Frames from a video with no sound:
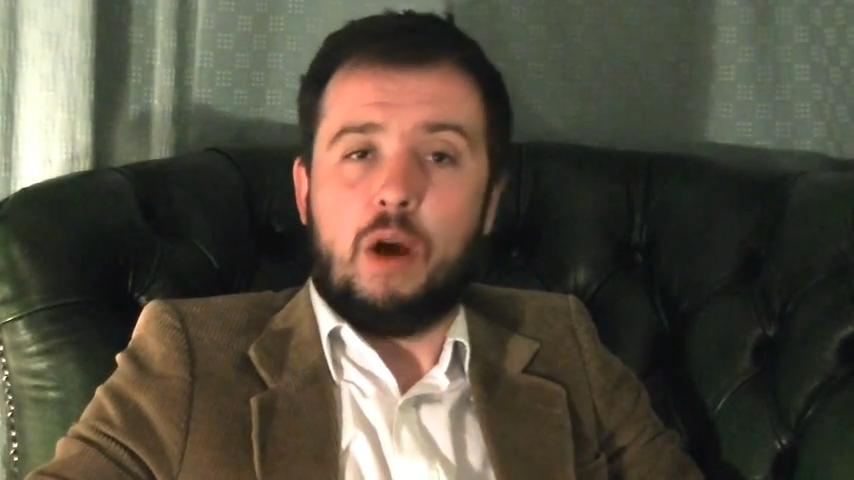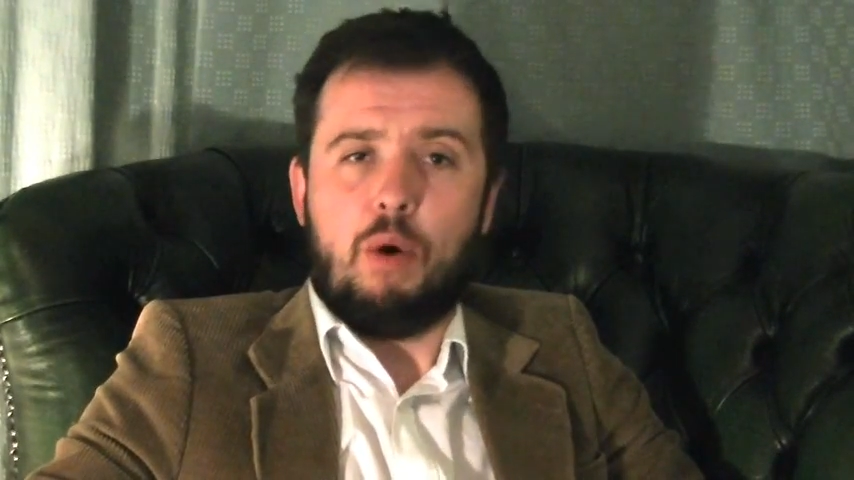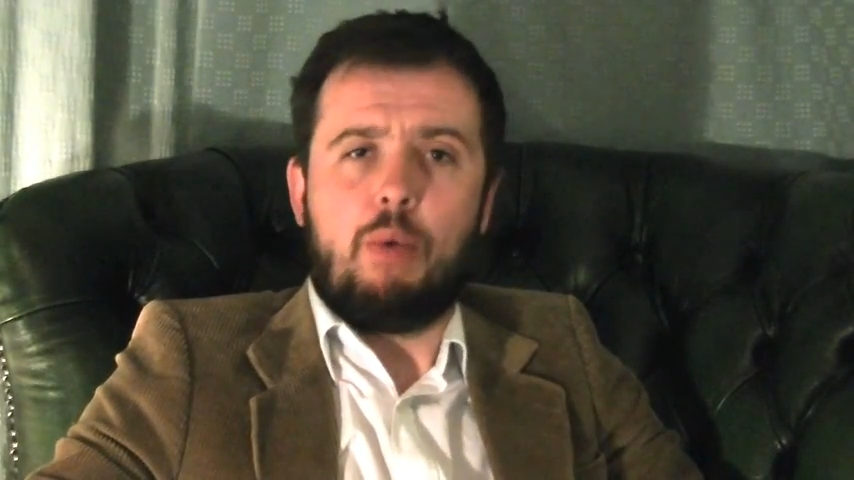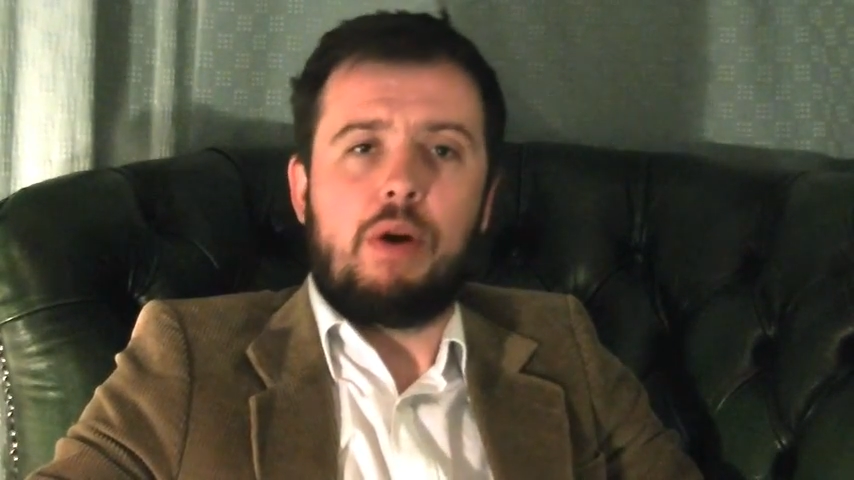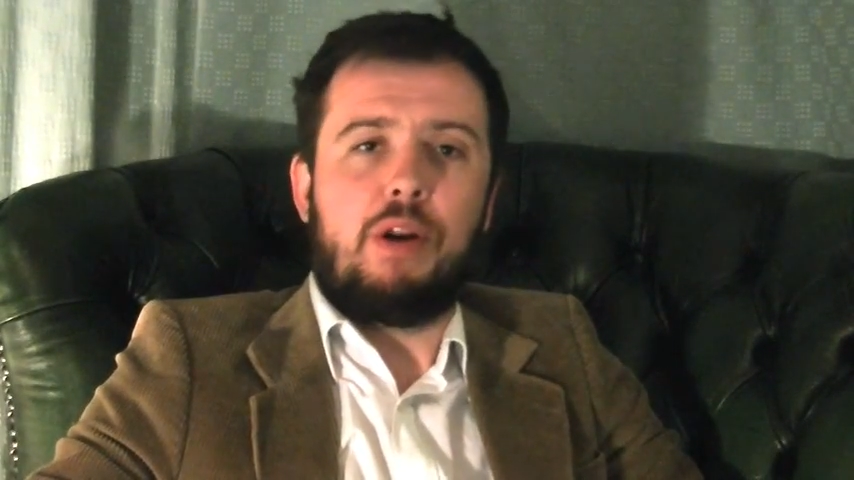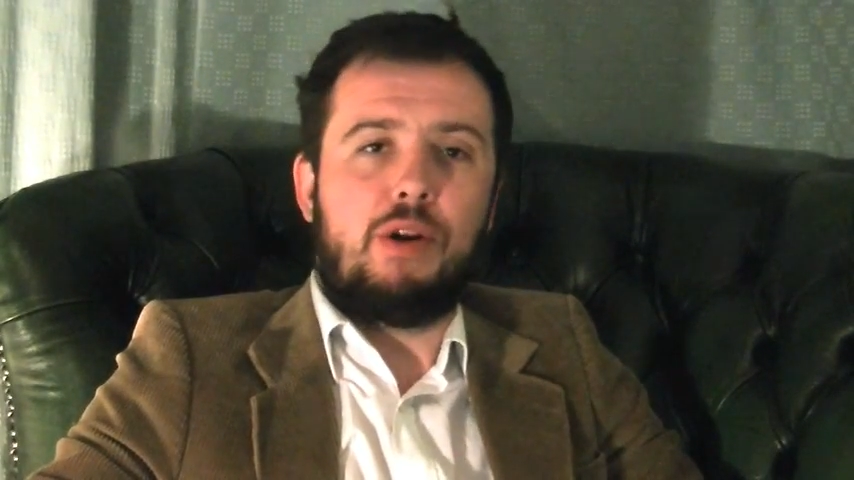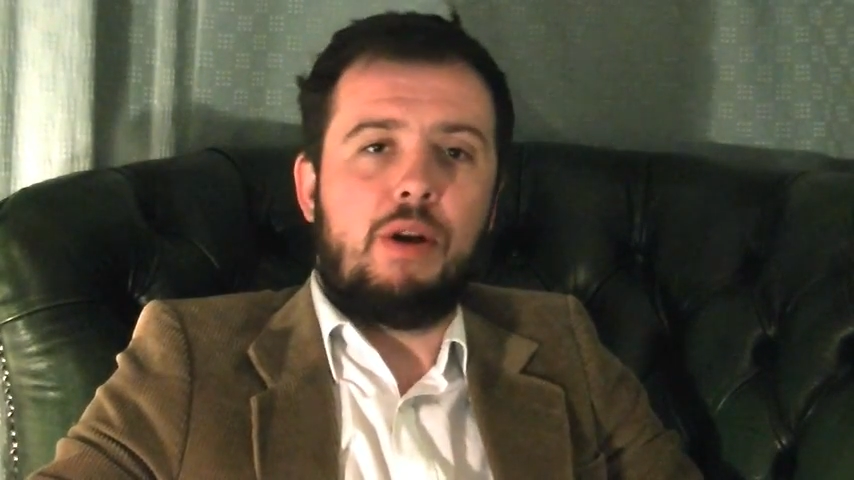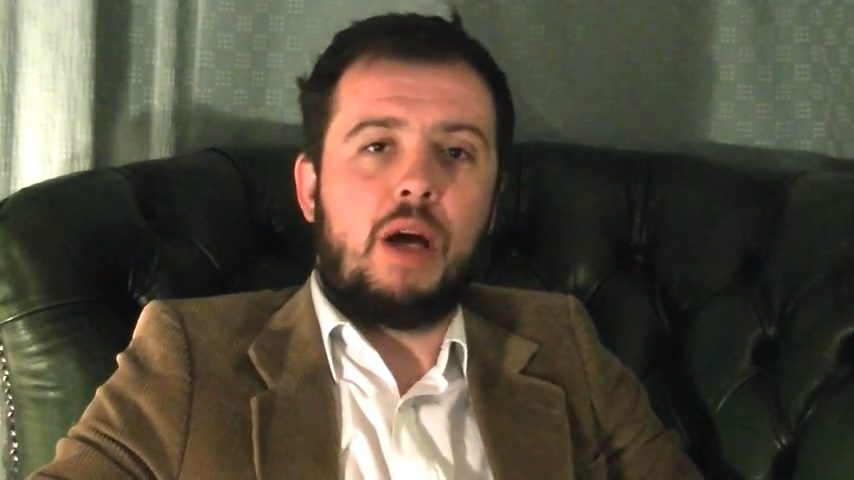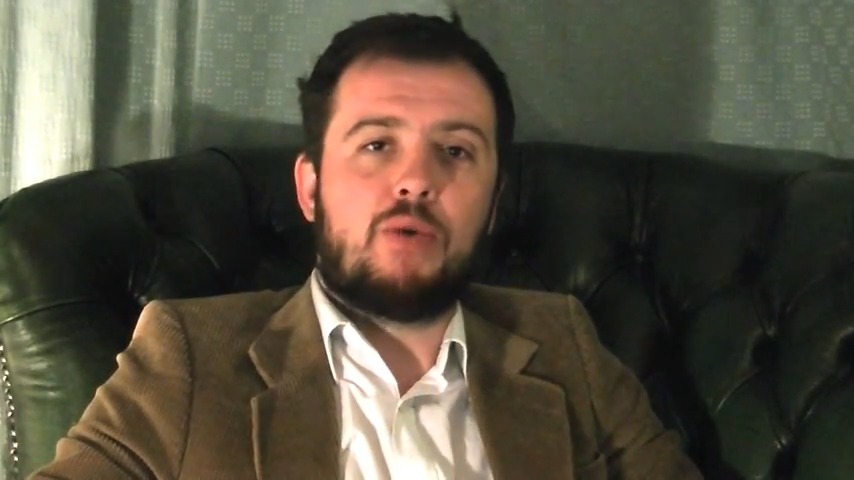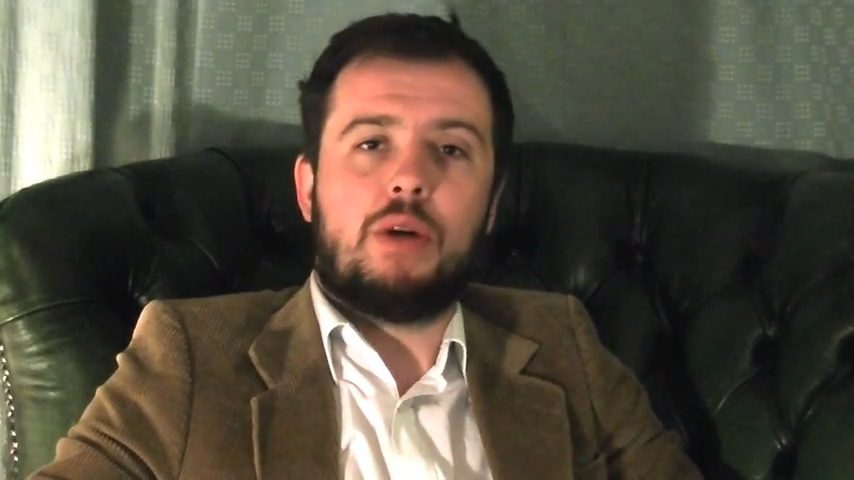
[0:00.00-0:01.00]
And what we're going to
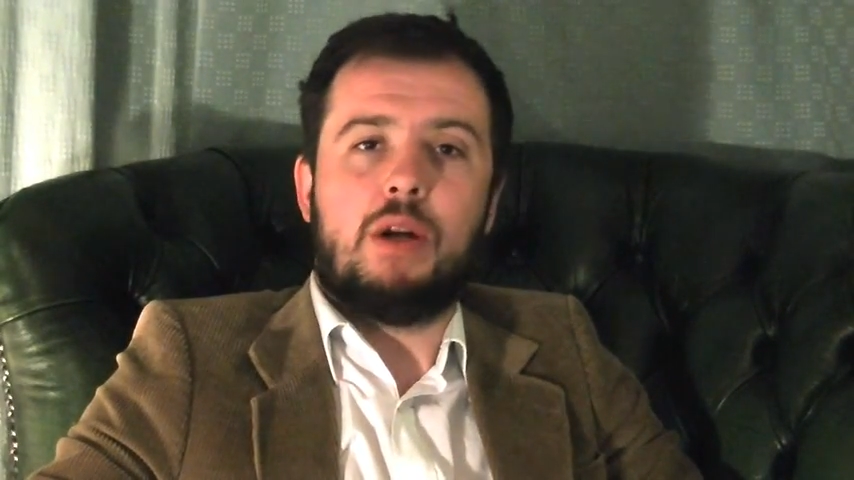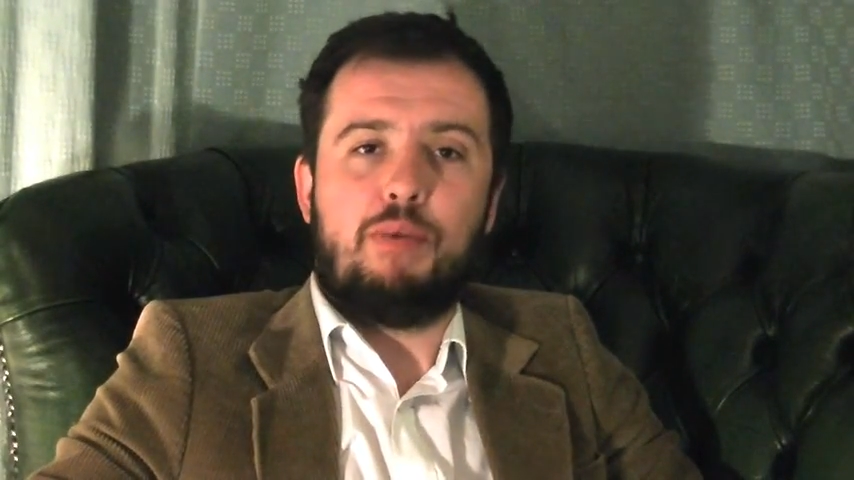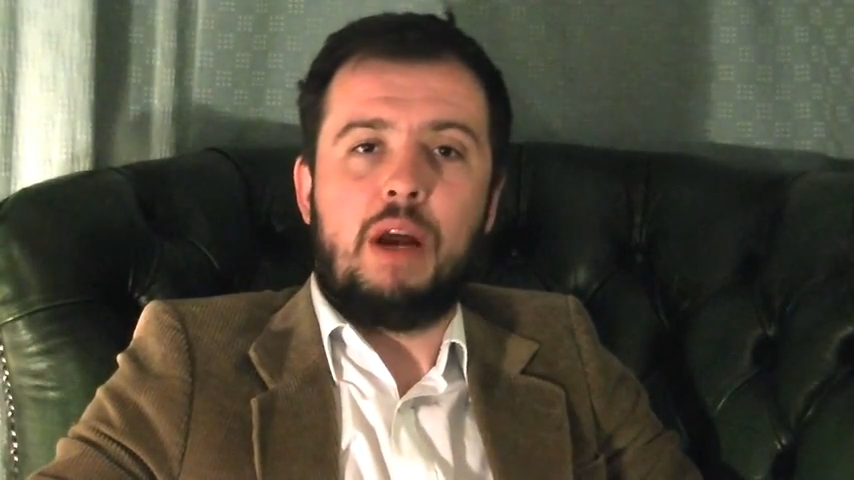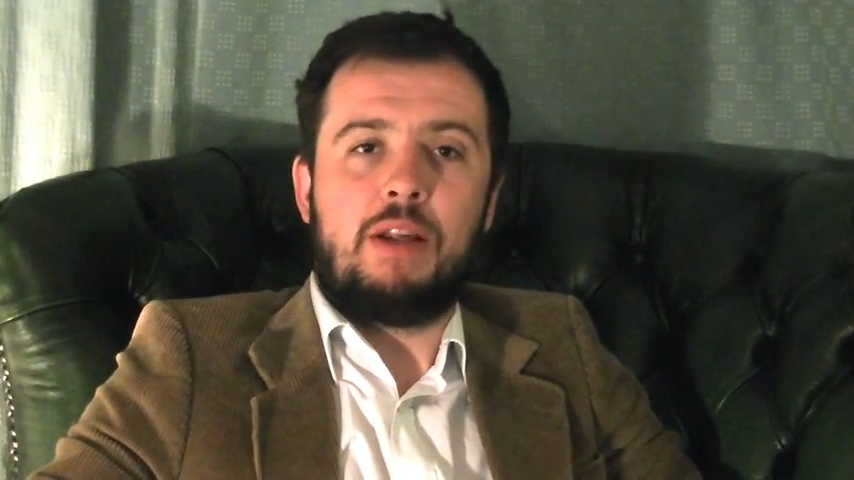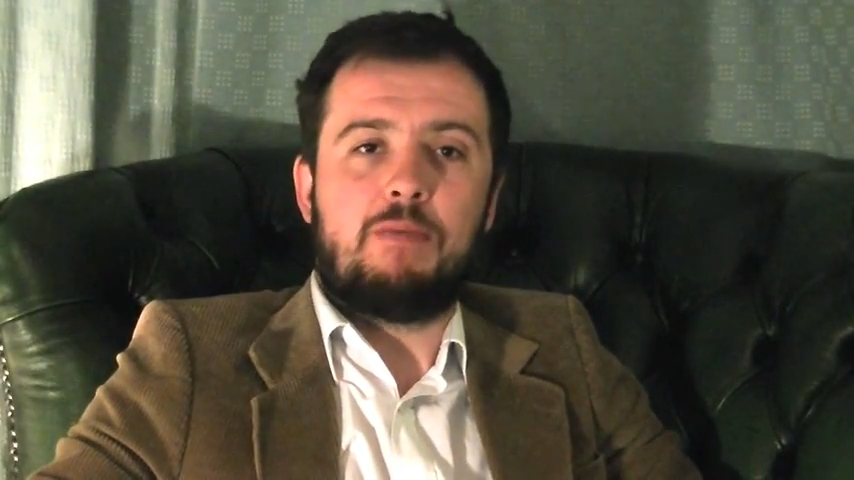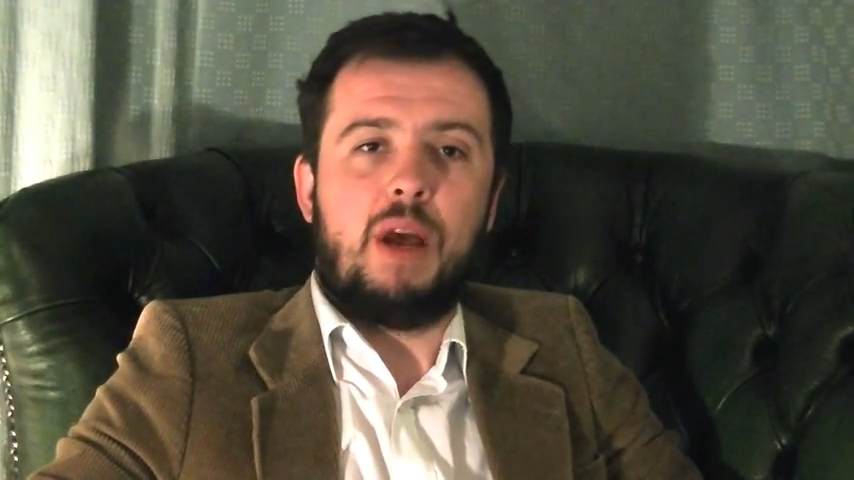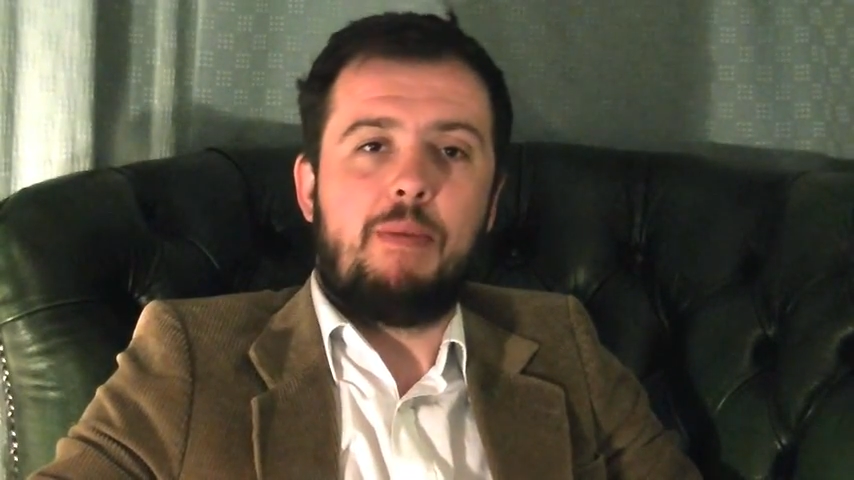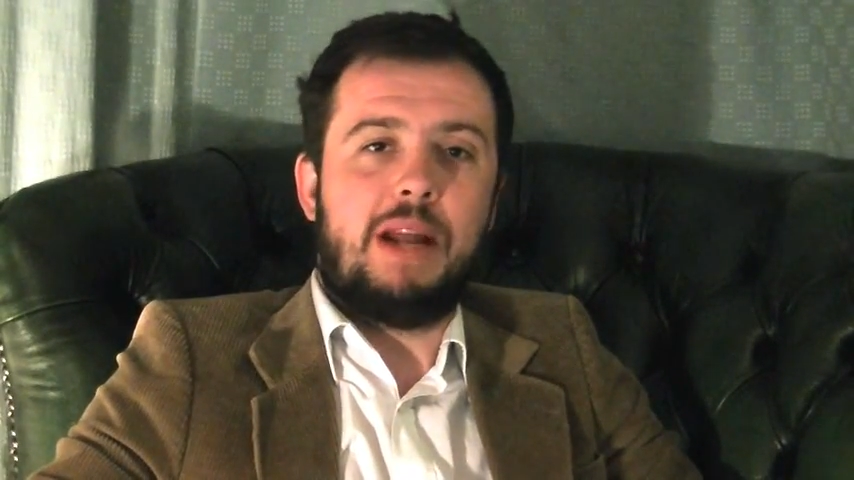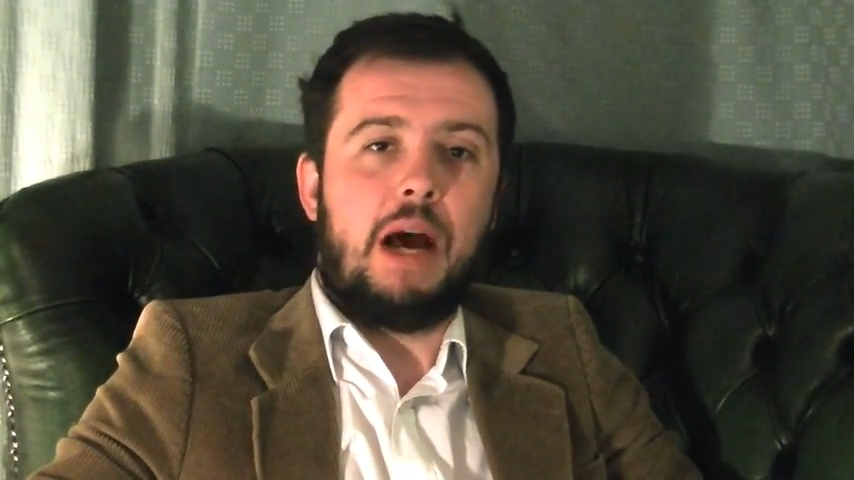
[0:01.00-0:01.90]
do now is we're going to break this baby